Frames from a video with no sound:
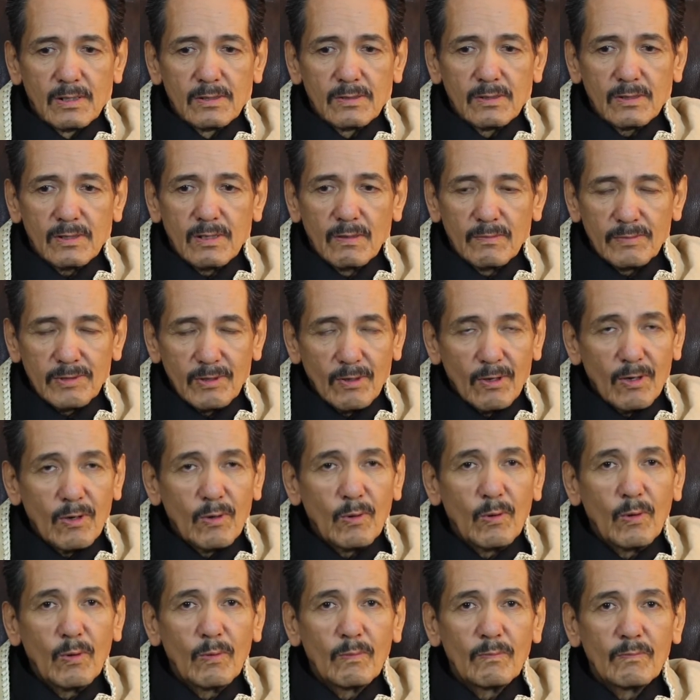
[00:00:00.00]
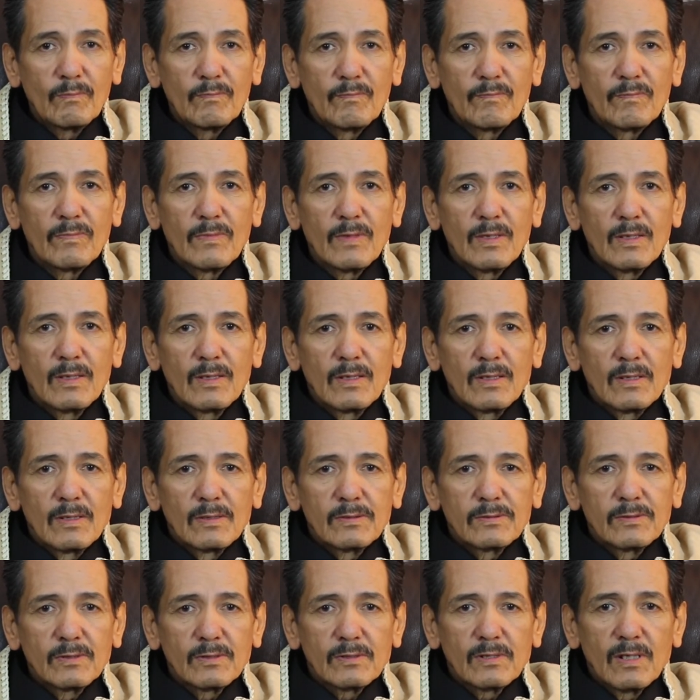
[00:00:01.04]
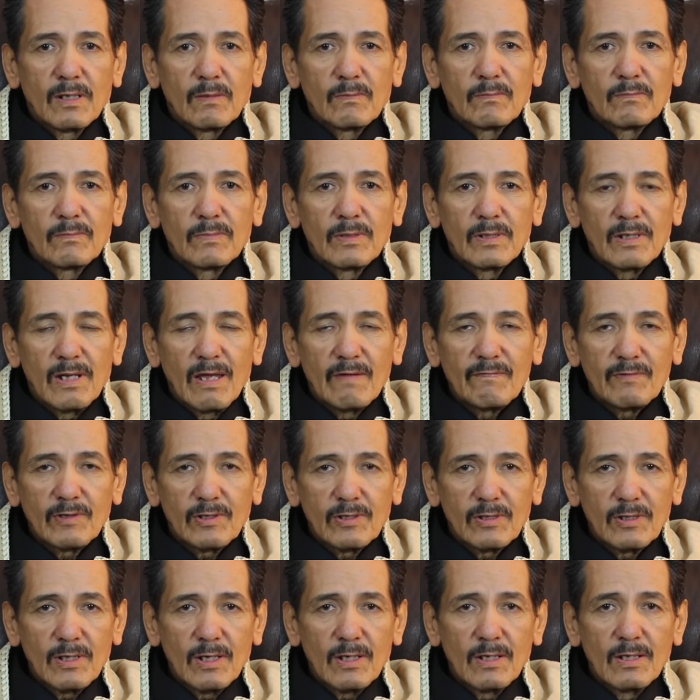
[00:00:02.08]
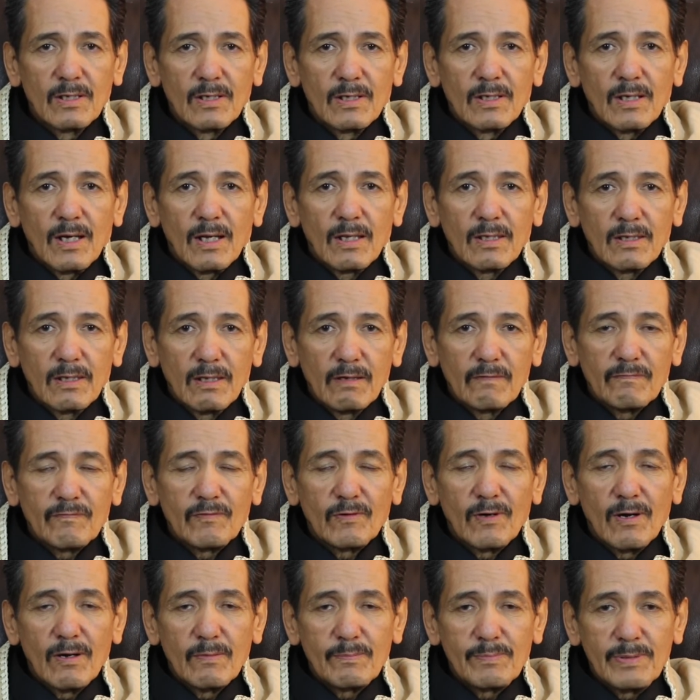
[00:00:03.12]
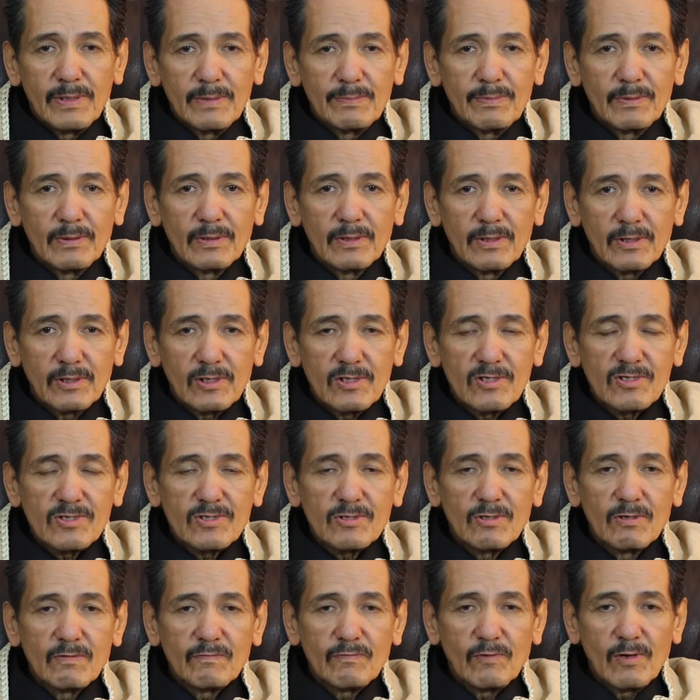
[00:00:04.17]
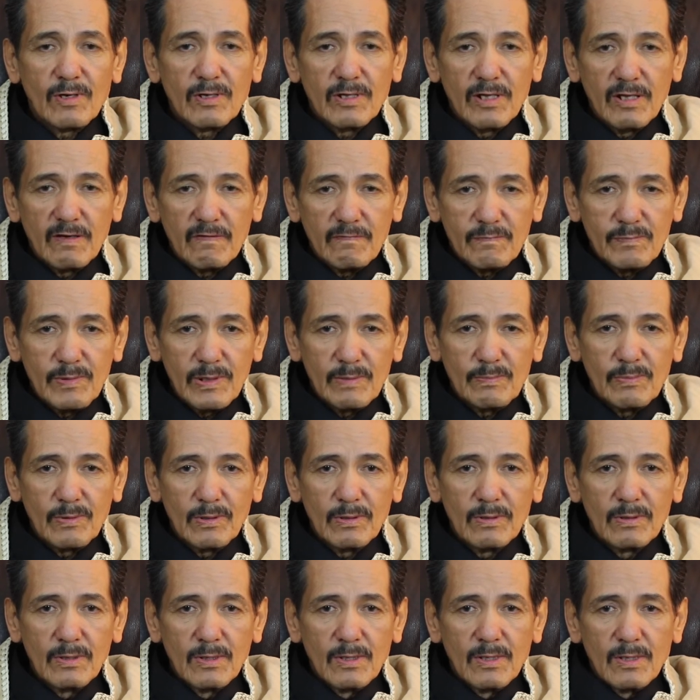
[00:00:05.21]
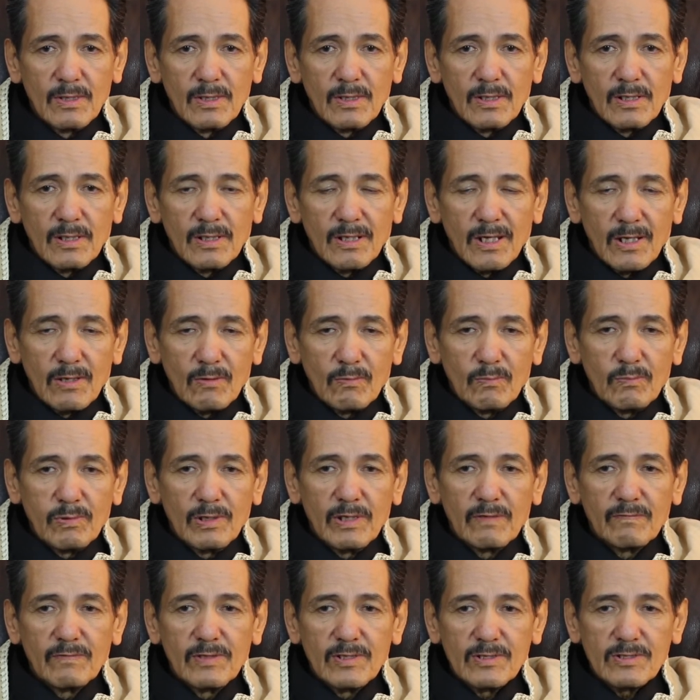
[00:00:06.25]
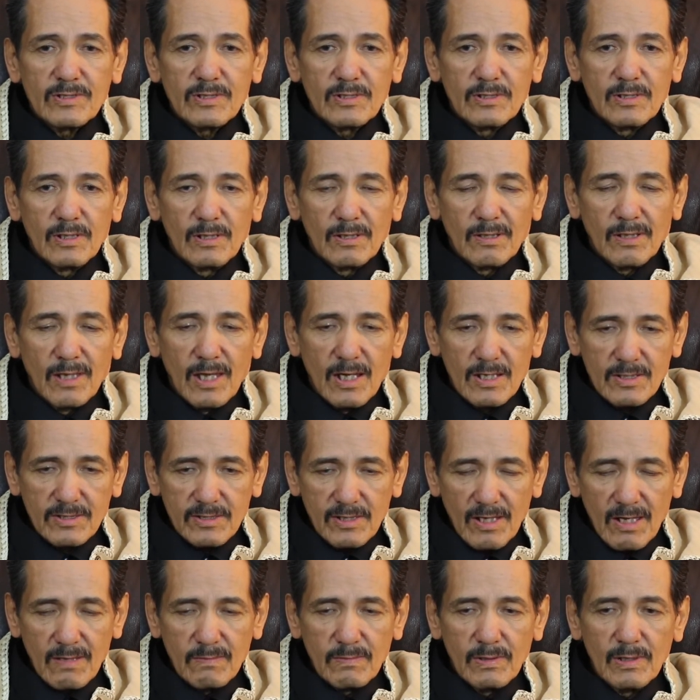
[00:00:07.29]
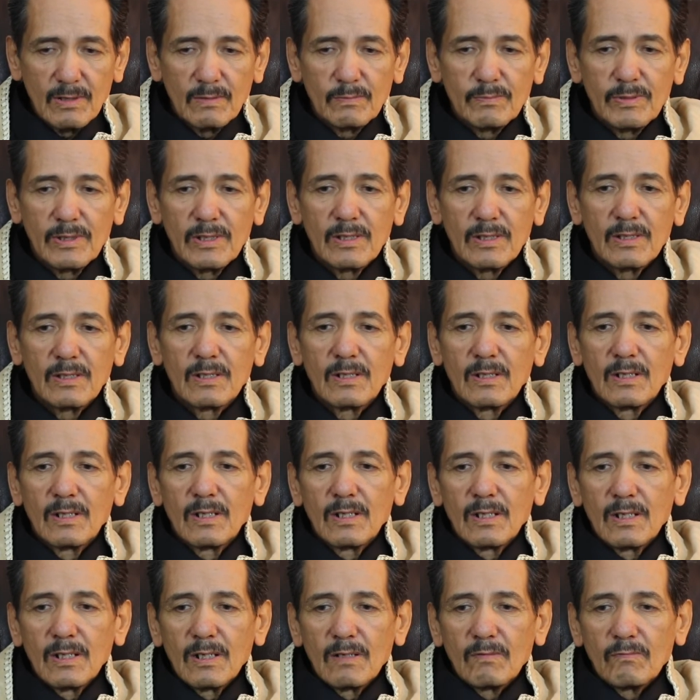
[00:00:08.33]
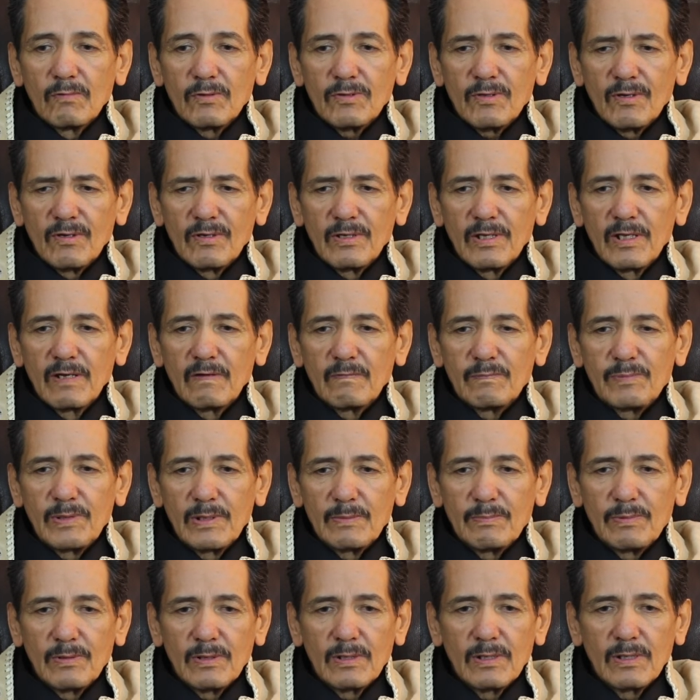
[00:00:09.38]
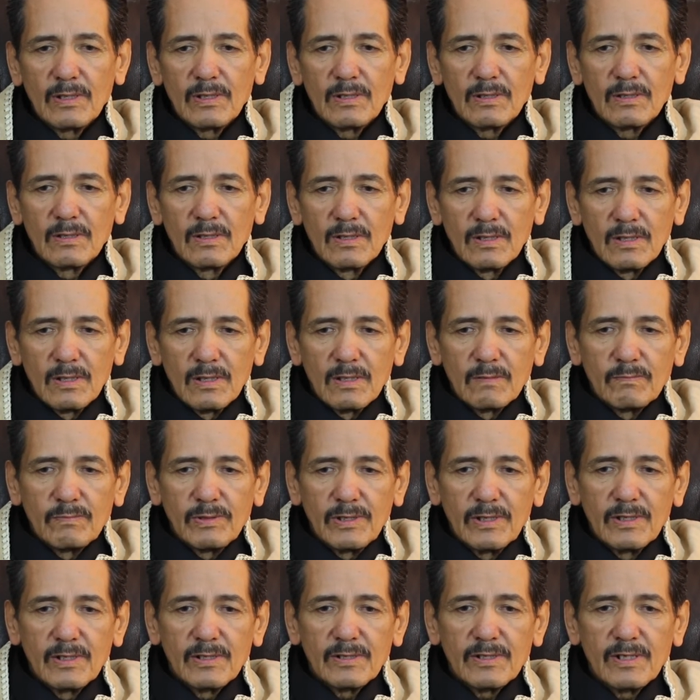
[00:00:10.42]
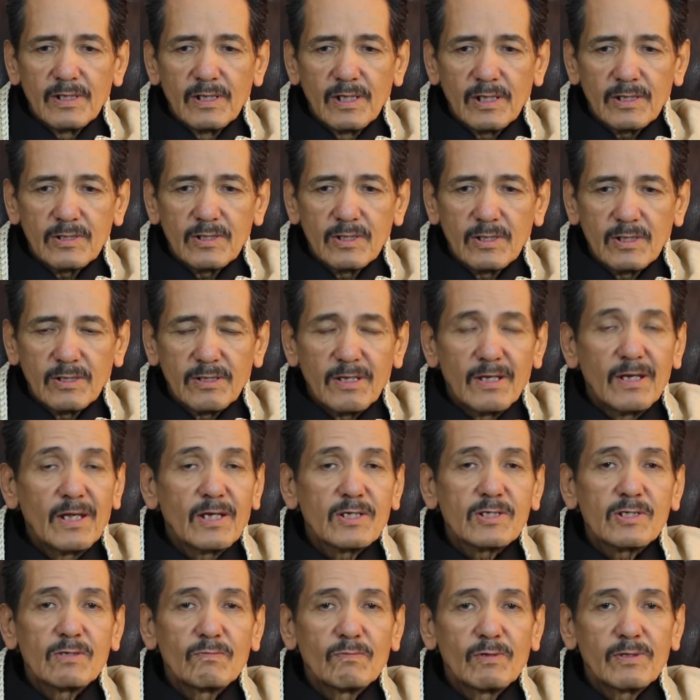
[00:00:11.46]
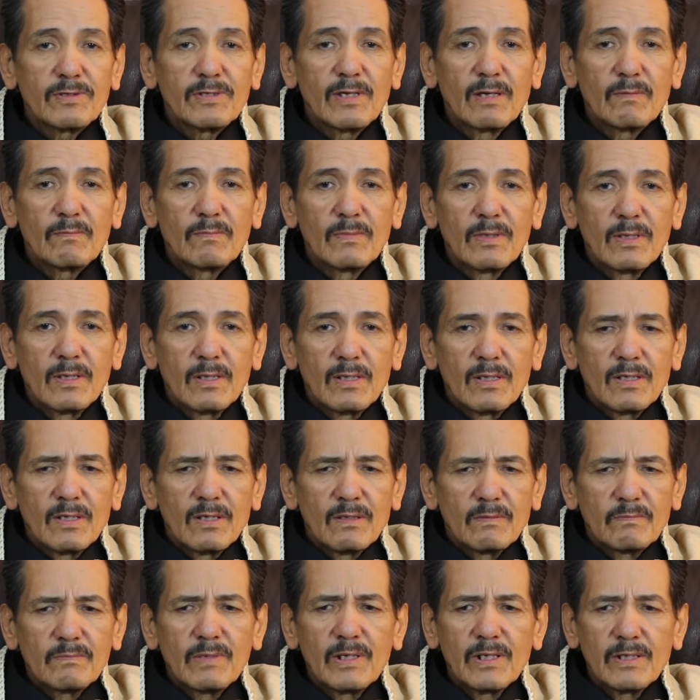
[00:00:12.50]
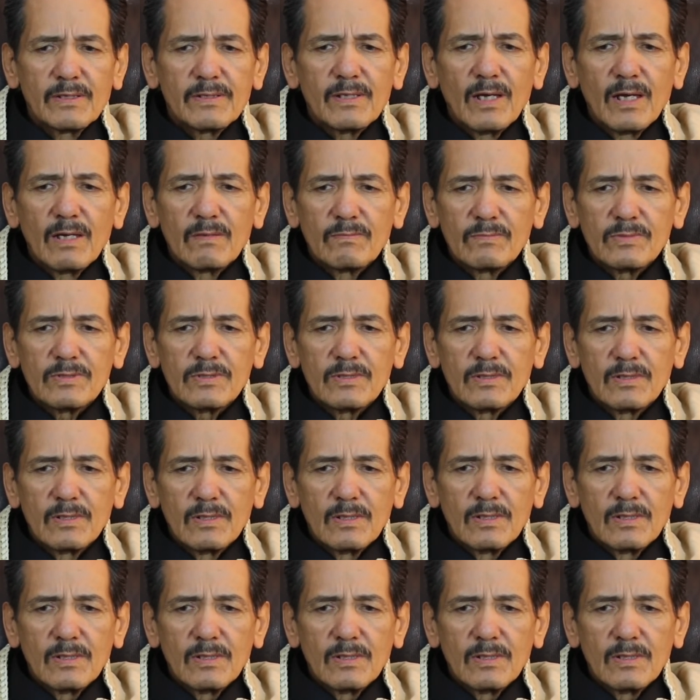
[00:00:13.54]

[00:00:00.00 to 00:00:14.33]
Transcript: to come to our home, to come and have a, a love for our people and a concern for our Native people. And I don't believe this is the last time he'll be with our Native people. He'll be in connection, connection with them many times.